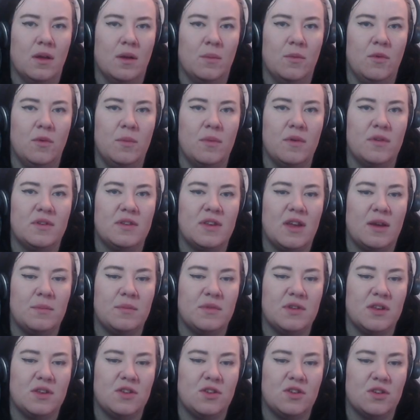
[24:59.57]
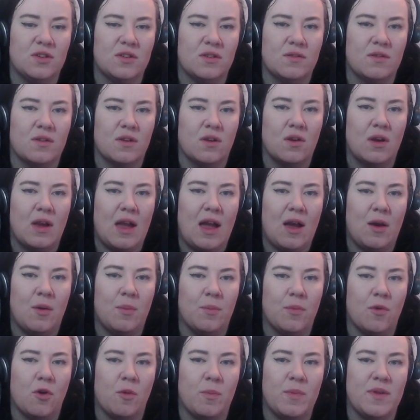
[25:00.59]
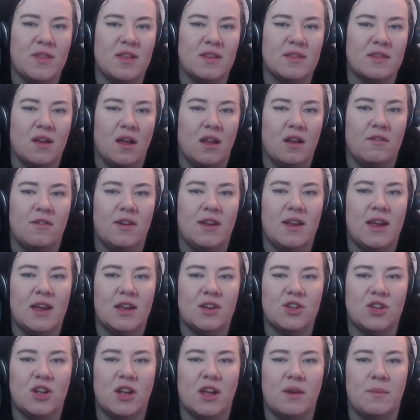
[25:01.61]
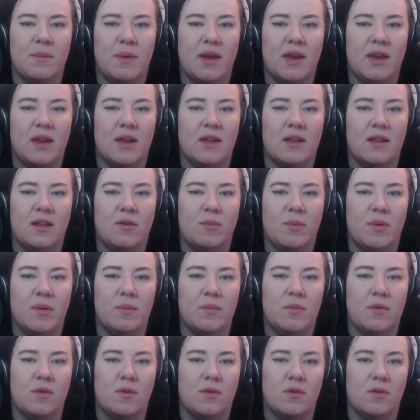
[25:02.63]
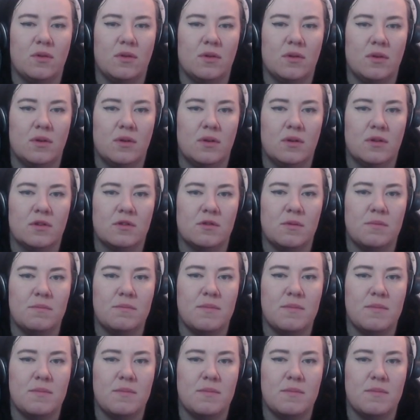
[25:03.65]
I'm almost tempted to just copy this colour in actually and make it a little bit more sort of